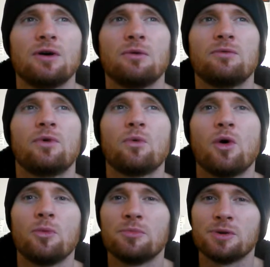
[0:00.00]

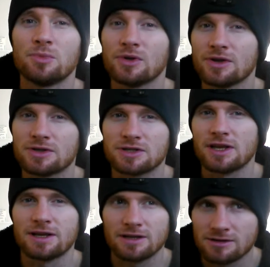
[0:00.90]
forewarn people that a
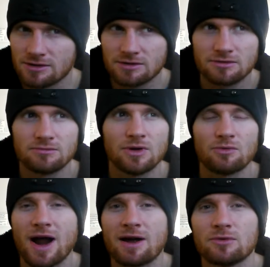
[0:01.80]
snake is
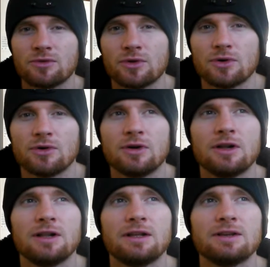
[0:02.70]
around, or
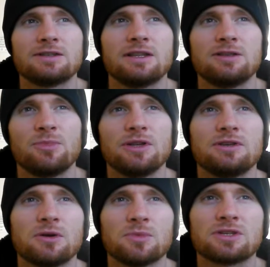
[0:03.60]
a centipede
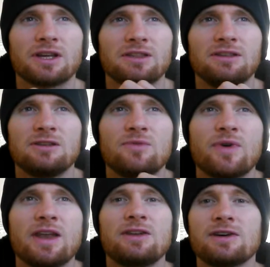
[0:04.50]
is almost like the
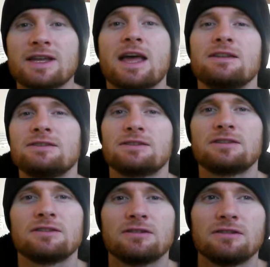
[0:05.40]
defender
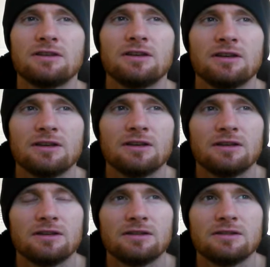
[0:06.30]
against
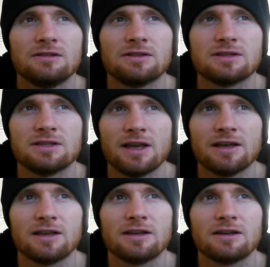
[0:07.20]
the
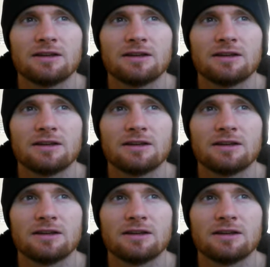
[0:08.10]
snake.